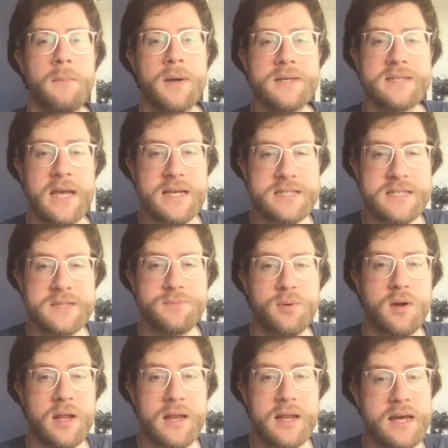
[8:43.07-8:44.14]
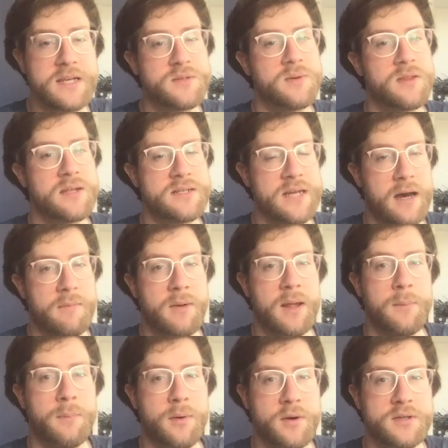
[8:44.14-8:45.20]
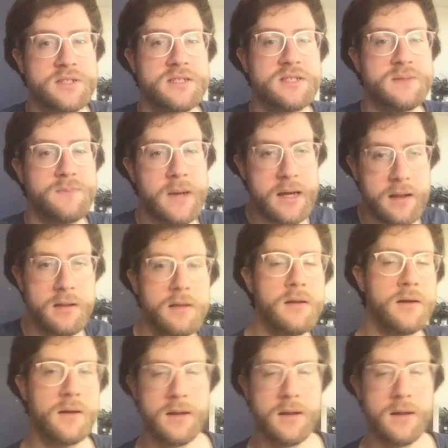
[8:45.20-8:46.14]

Possess is pretty nice with the Dominate Person spell.